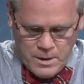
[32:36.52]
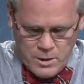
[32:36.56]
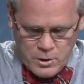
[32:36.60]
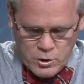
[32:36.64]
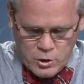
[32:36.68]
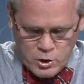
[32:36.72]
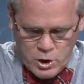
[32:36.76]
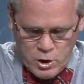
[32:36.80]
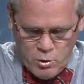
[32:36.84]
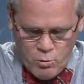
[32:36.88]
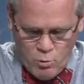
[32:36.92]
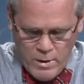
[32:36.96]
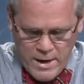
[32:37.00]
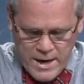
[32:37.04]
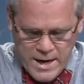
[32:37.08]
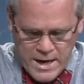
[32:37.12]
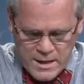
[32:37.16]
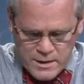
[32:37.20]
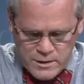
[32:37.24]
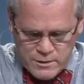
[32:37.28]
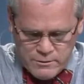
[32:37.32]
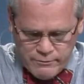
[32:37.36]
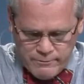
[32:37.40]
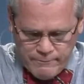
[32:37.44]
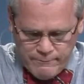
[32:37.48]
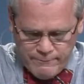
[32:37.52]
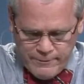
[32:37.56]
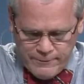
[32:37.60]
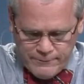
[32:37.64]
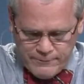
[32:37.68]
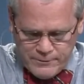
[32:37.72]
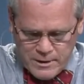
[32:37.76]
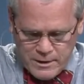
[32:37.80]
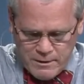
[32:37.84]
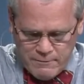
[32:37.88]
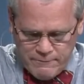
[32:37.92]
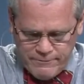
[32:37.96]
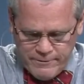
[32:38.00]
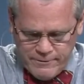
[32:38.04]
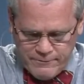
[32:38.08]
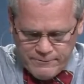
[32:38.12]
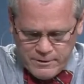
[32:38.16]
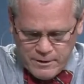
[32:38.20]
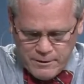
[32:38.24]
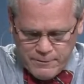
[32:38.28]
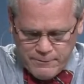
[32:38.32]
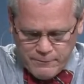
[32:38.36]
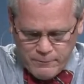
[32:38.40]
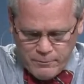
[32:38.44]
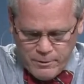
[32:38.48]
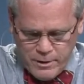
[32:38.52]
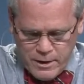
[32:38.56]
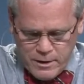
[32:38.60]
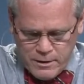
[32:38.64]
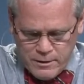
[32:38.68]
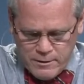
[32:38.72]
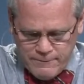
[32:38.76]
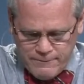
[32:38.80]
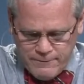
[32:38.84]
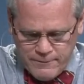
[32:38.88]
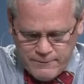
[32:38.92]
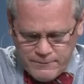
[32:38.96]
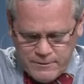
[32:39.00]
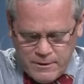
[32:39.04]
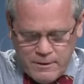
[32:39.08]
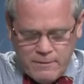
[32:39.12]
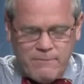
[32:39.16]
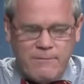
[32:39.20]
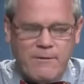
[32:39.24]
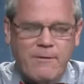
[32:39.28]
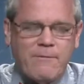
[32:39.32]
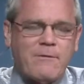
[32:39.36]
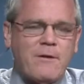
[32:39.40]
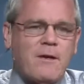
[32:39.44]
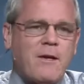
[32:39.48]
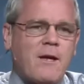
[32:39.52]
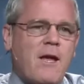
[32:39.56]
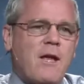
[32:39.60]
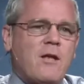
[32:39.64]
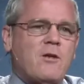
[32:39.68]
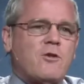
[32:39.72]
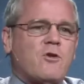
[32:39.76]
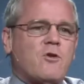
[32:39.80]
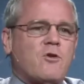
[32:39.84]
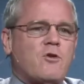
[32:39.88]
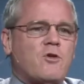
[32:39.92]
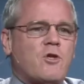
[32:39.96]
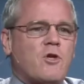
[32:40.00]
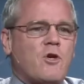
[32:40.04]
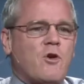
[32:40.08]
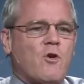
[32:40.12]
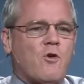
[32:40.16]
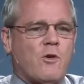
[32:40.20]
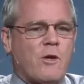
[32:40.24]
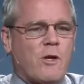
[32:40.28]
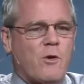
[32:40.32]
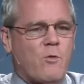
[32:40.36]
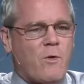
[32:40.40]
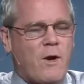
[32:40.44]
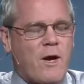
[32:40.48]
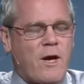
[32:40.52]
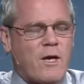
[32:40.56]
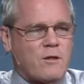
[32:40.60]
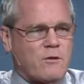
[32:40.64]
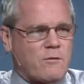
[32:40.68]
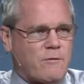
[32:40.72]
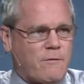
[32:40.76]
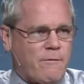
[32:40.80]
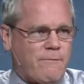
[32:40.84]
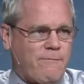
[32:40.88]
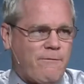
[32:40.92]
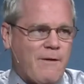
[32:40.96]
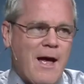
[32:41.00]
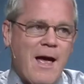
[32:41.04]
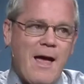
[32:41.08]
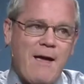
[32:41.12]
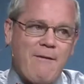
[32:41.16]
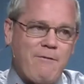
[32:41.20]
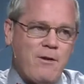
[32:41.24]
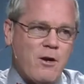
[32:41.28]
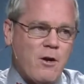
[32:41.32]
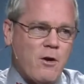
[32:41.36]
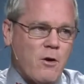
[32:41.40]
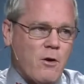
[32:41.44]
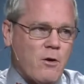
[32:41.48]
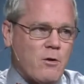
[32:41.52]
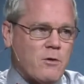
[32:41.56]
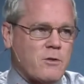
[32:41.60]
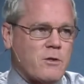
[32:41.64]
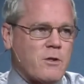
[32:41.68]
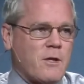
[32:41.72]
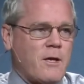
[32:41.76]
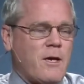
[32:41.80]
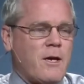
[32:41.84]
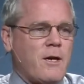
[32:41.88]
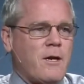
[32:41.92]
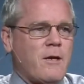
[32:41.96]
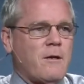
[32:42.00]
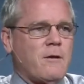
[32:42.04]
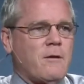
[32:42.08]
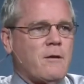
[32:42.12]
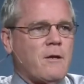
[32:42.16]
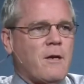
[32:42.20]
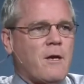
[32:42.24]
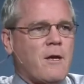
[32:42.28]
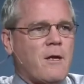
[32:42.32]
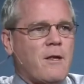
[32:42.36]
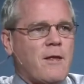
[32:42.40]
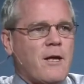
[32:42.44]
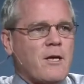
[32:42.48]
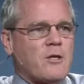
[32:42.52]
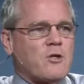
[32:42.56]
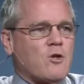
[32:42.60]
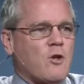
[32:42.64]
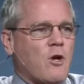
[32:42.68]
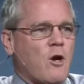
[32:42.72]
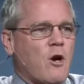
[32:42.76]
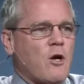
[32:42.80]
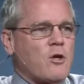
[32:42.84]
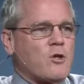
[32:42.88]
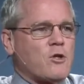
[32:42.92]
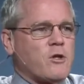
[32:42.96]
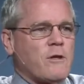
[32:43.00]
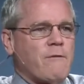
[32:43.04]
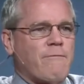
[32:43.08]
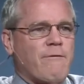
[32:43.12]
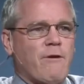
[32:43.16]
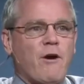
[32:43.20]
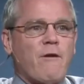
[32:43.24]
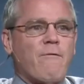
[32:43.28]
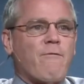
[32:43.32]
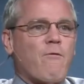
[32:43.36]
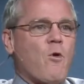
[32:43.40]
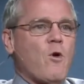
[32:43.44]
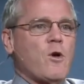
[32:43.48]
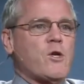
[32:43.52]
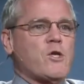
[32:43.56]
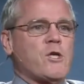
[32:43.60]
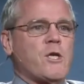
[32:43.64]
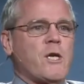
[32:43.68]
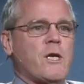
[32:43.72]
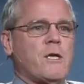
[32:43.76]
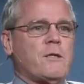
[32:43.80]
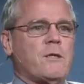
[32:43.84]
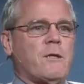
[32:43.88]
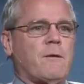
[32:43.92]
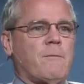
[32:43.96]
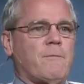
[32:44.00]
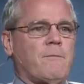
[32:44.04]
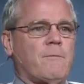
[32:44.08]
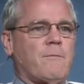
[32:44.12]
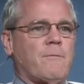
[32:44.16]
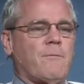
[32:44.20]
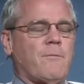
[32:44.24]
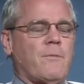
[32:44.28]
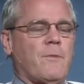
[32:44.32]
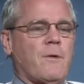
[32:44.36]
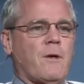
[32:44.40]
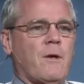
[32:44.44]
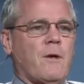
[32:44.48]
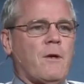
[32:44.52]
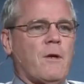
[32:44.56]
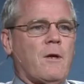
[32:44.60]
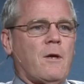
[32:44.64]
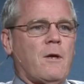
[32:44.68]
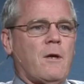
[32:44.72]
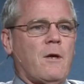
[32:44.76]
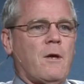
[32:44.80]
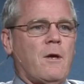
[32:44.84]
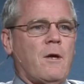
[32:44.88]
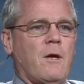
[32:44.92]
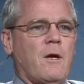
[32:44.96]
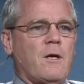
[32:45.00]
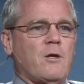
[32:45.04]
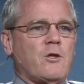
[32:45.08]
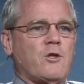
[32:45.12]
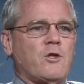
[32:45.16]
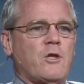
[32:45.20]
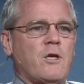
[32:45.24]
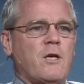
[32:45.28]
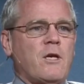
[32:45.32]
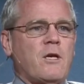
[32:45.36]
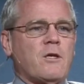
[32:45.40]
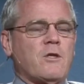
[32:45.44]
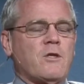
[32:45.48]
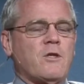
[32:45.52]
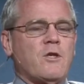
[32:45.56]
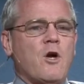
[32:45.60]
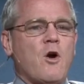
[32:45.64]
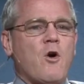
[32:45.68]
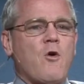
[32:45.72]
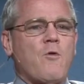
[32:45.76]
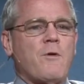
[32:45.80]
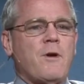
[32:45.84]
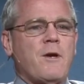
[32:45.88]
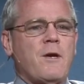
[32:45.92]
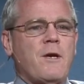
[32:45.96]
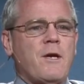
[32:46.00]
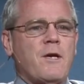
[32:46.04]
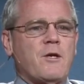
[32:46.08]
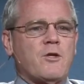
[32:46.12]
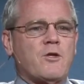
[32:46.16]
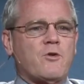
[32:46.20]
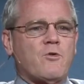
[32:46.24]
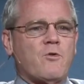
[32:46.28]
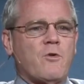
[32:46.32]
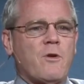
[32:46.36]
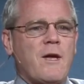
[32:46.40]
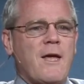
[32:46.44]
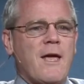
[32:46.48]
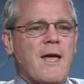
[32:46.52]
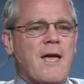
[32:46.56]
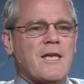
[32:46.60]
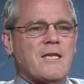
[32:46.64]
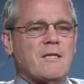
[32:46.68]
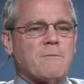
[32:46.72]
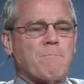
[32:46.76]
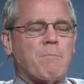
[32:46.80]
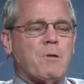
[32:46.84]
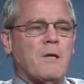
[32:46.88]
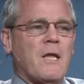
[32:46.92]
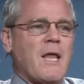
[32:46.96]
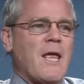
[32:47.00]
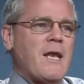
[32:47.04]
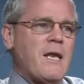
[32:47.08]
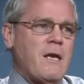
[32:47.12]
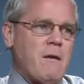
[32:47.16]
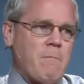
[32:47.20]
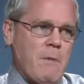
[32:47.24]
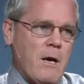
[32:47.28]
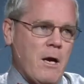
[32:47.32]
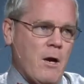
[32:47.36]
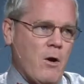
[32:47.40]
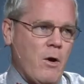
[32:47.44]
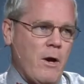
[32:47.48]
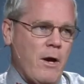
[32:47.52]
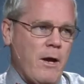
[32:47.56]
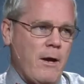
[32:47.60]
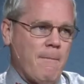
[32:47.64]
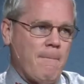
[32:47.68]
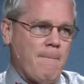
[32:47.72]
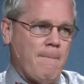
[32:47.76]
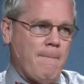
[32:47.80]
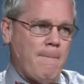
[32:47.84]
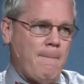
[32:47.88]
She reigns from 1553 to 1558, so she only reigns for 5 years, and that's largely very fortunate. She is known in history as Bloody Mary.